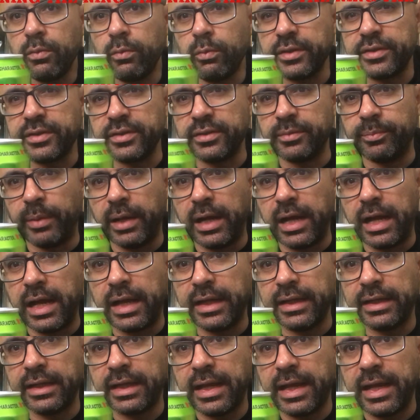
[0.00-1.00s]
which is
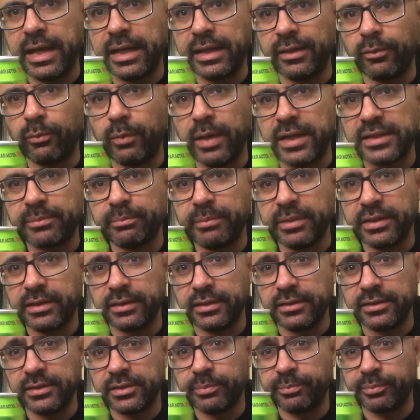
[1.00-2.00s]
by a West
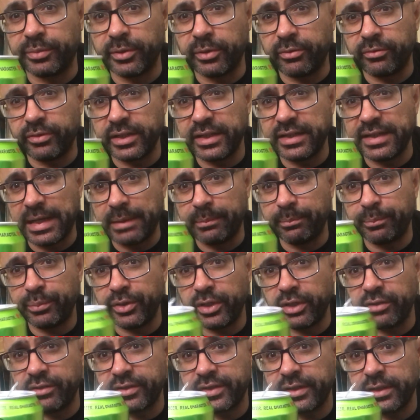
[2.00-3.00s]
Midlands brewery named
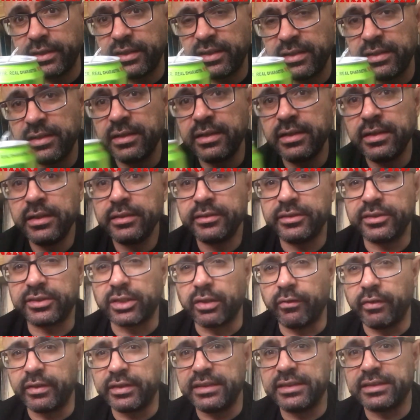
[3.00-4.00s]
Purity.
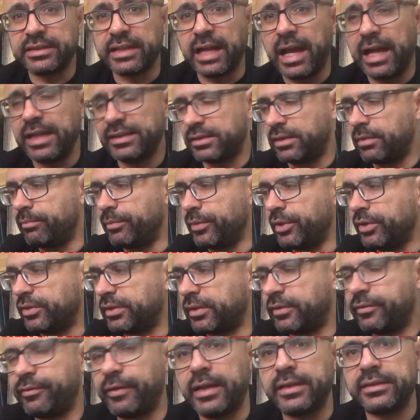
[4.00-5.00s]
Discovered these guys at a
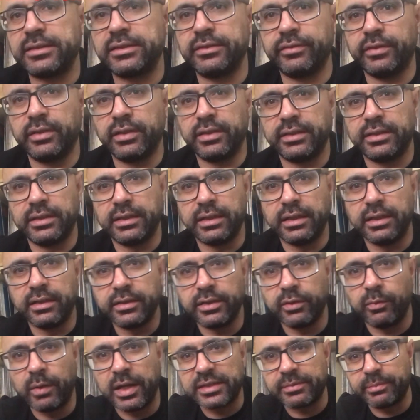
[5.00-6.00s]
music festival in
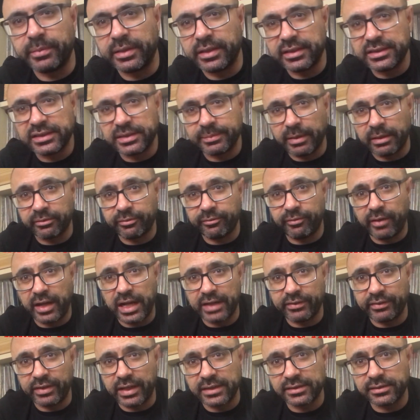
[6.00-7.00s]
the West Midlands about
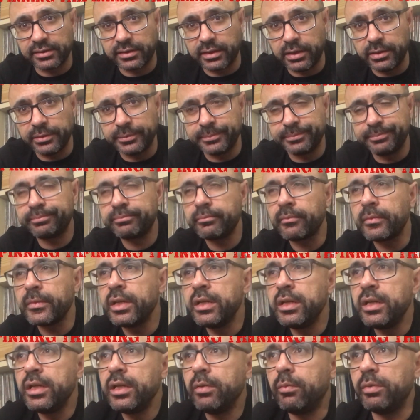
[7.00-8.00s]
5 years ago,
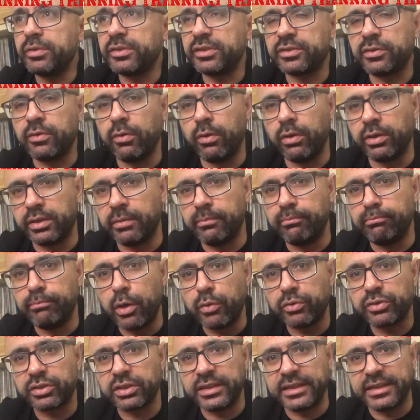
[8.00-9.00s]
which is called the
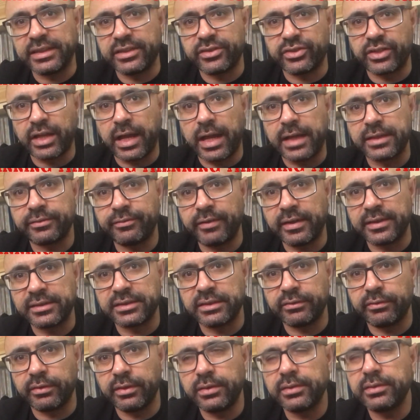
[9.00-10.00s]
Mostly Jazz
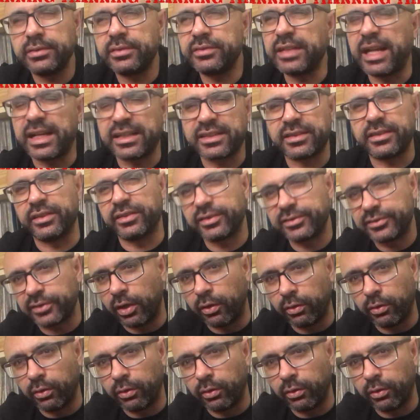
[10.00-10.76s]
Festival. It's actually